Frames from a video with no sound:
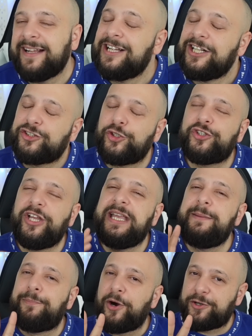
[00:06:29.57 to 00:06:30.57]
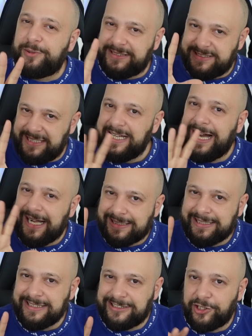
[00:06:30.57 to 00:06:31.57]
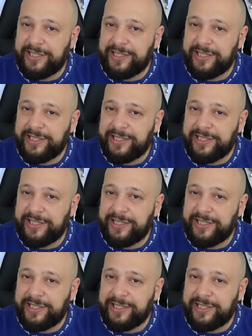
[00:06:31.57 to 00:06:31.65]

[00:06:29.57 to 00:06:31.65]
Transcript: So the hypocrisy, attention,